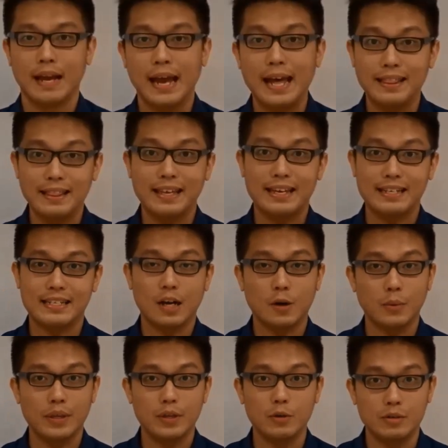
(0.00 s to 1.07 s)
And that's how
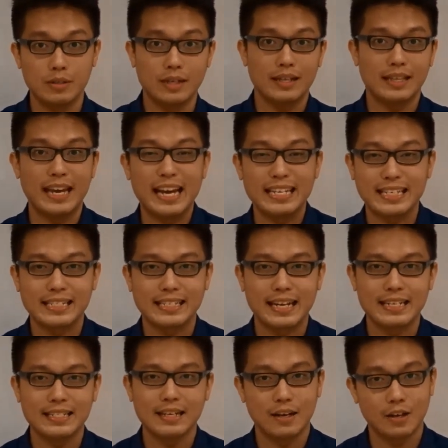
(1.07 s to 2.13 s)
we use the
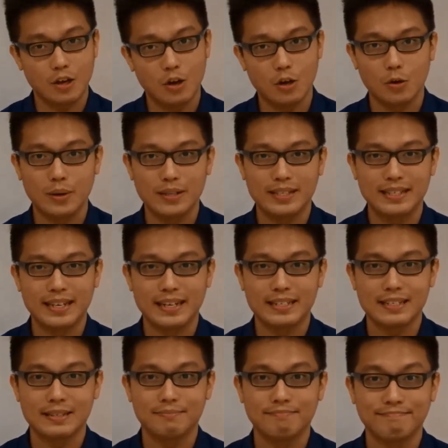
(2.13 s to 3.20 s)
SSS congruence
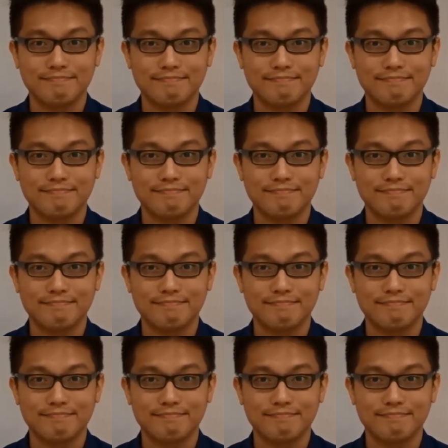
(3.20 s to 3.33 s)
test.